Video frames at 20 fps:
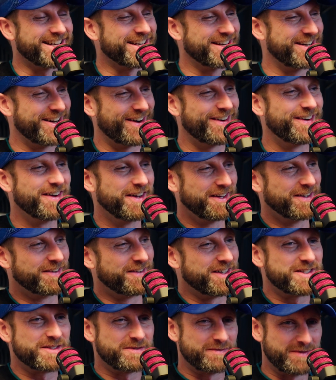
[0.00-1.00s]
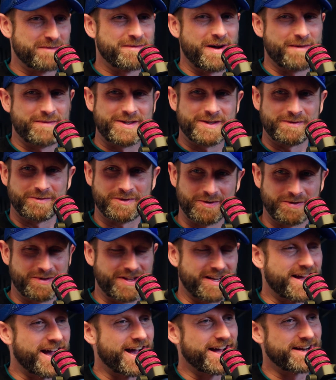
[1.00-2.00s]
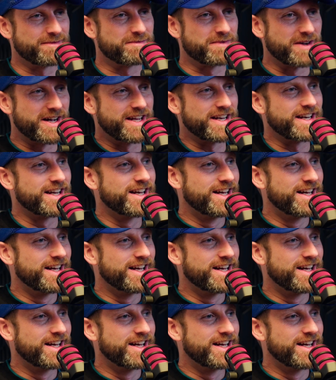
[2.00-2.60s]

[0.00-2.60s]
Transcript: you know which there might be some truth to that but